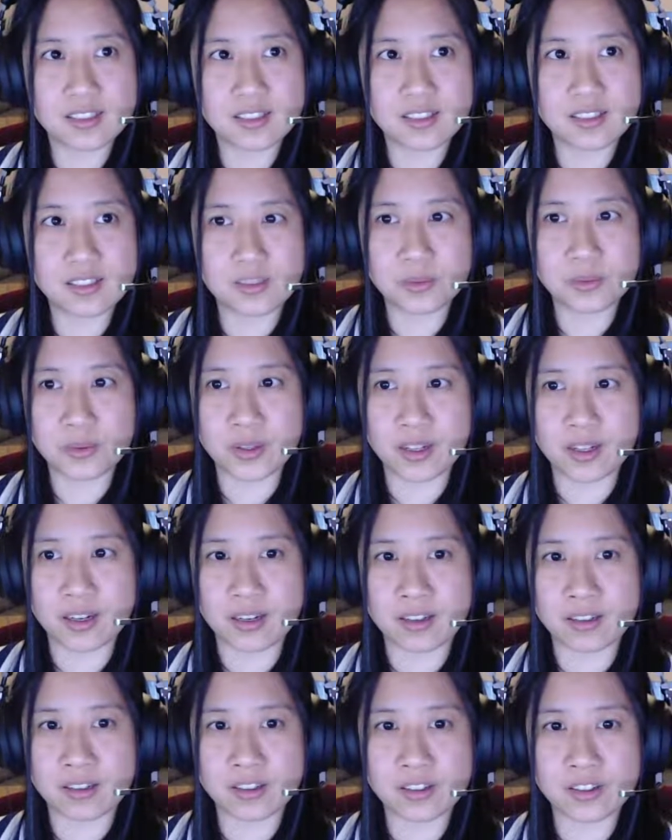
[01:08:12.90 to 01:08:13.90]
we
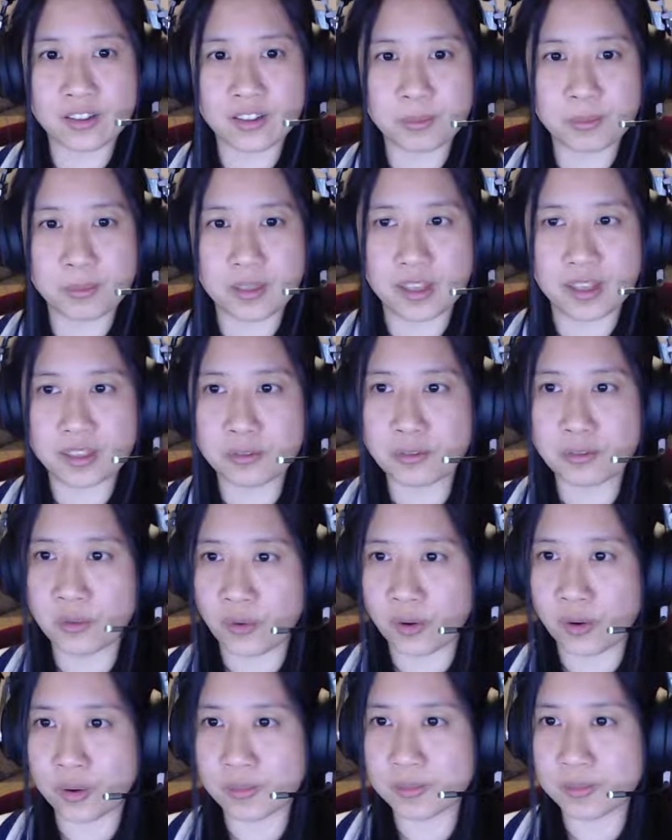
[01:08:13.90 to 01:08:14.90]
are a
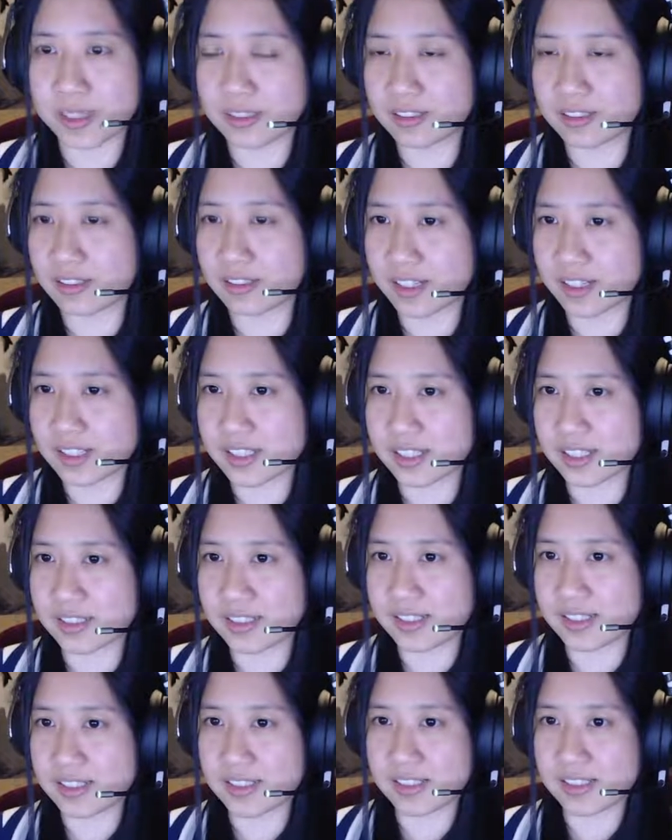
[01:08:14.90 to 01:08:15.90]
platform that collects
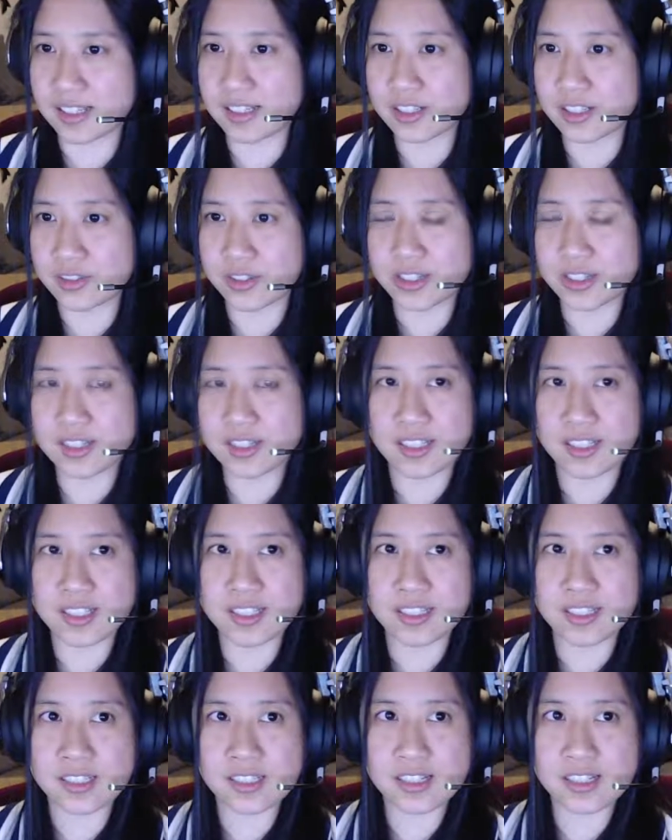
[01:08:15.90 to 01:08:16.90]
sentences and
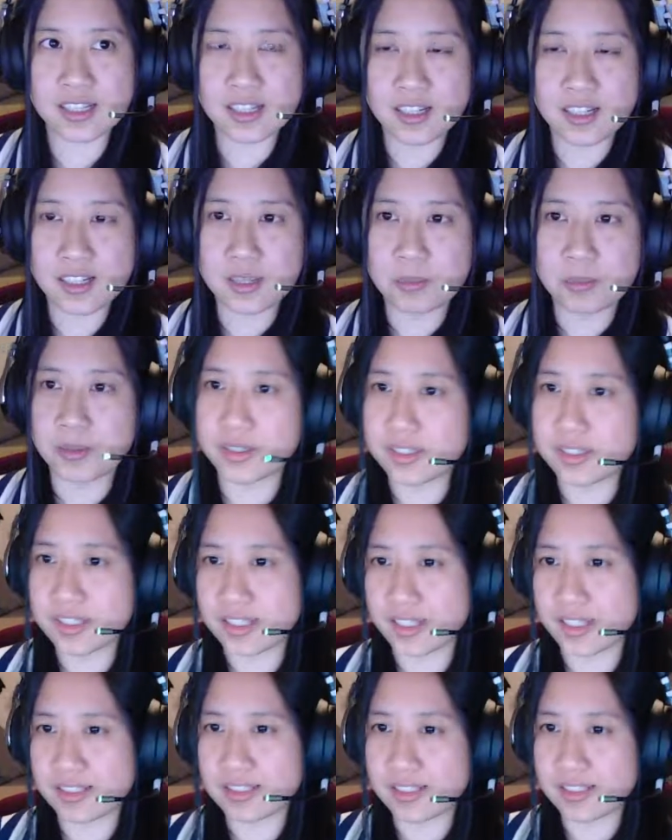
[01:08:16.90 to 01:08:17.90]
translations, but
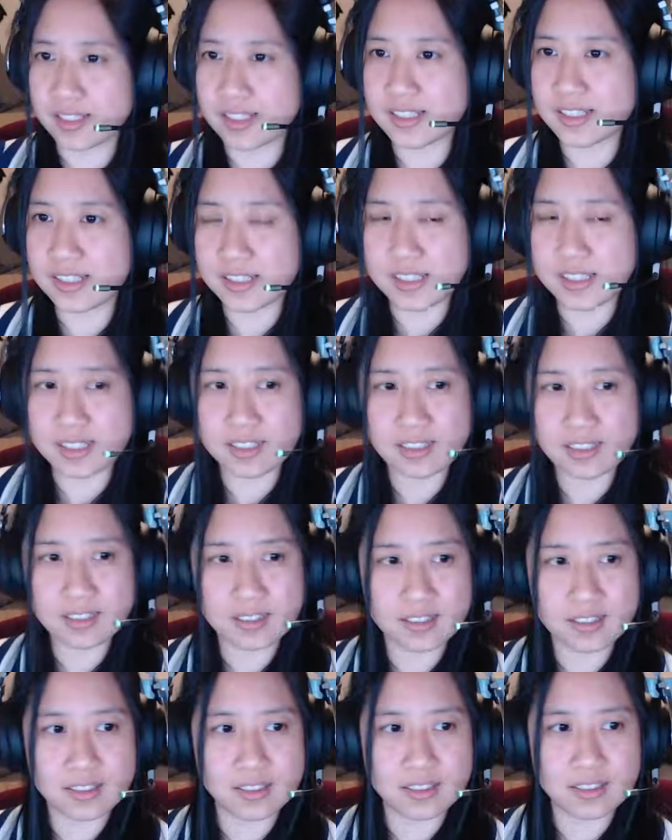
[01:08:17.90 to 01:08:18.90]
yet it's still
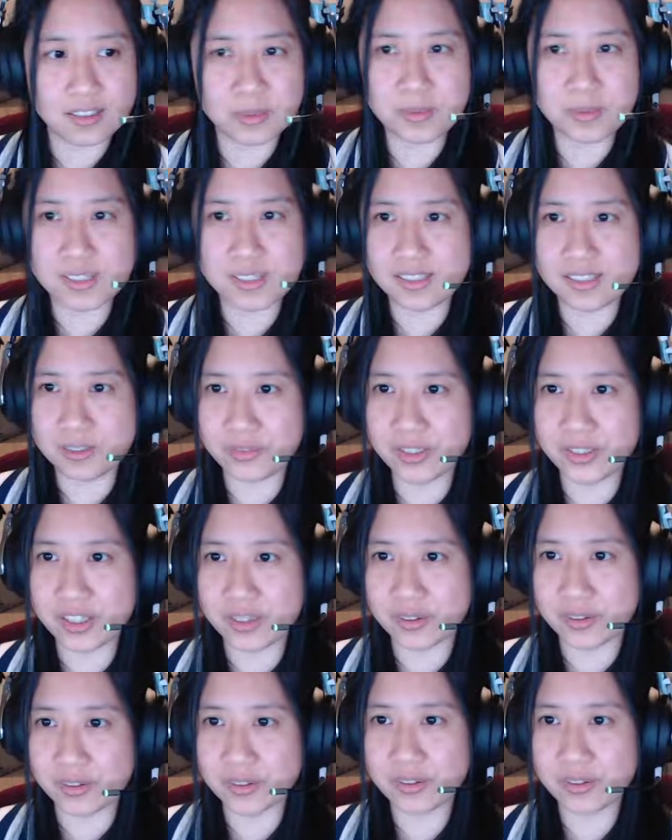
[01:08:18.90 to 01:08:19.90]
a little bit
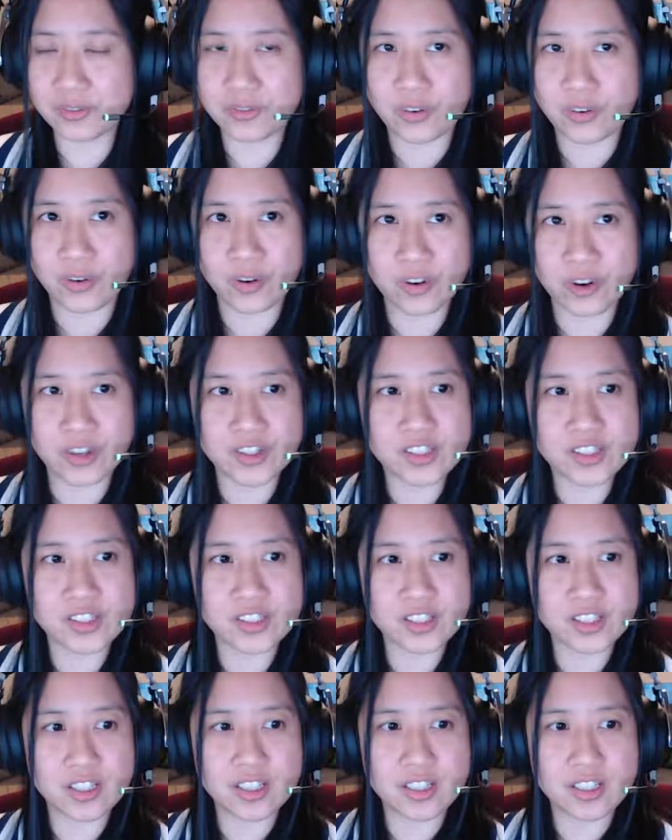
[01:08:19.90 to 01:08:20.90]
difficult for us
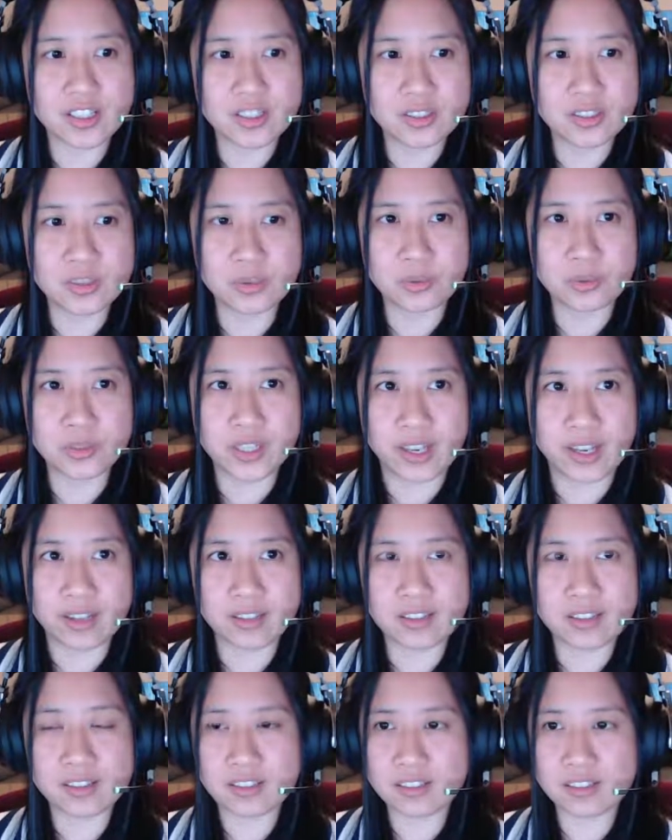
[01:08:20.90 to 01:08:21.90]
to
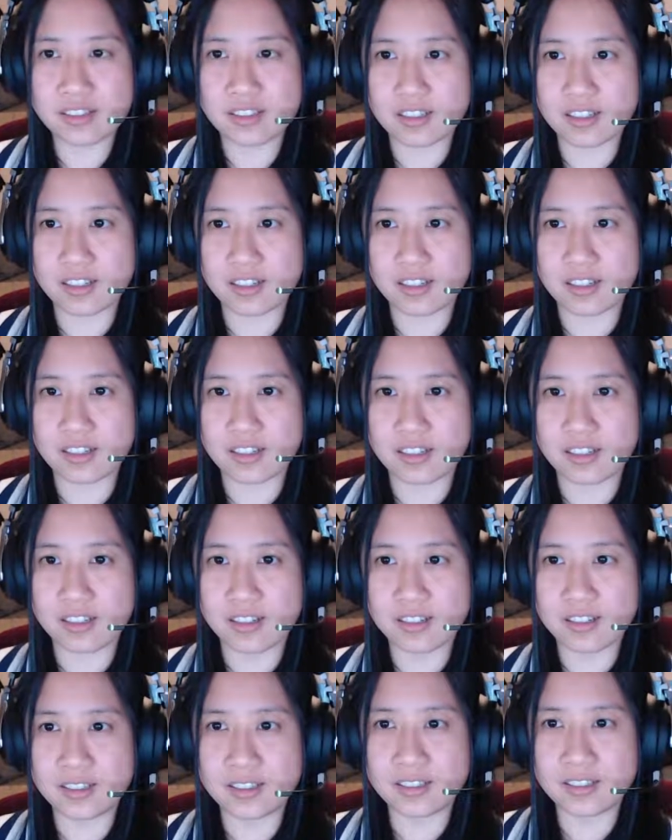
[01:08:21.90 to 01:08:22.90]
get
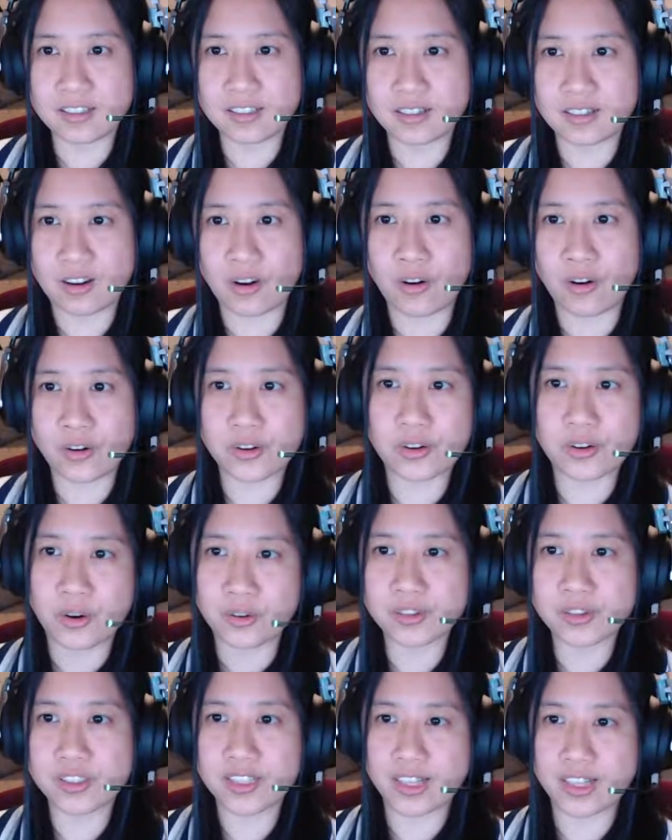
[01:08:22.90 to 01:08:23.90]
our
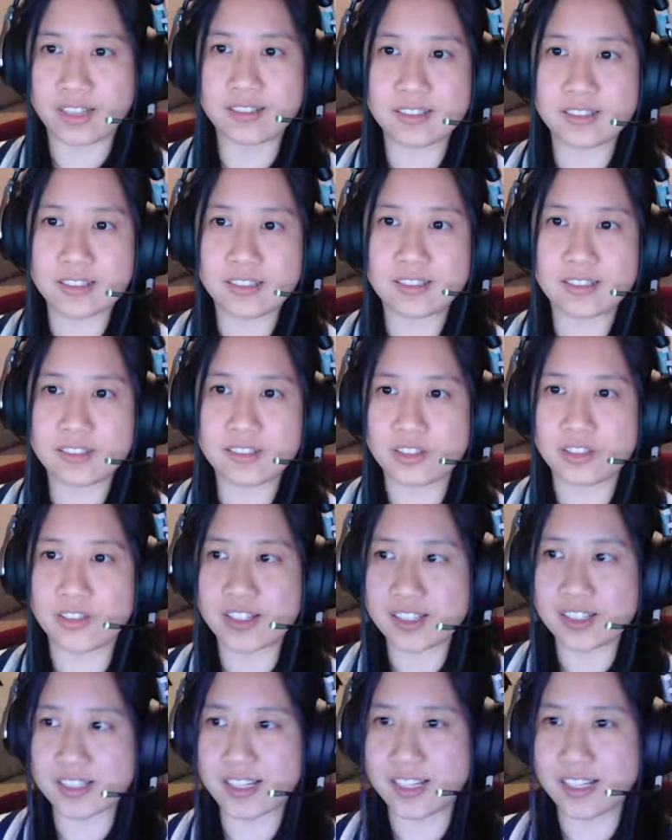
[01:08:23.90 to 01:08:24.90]
content
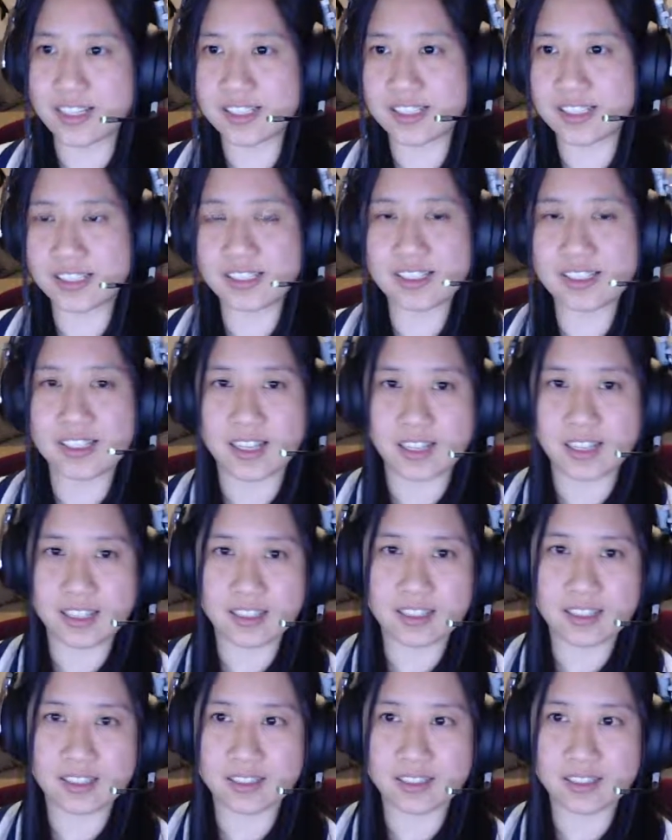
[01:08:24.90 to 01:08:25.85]
translated, like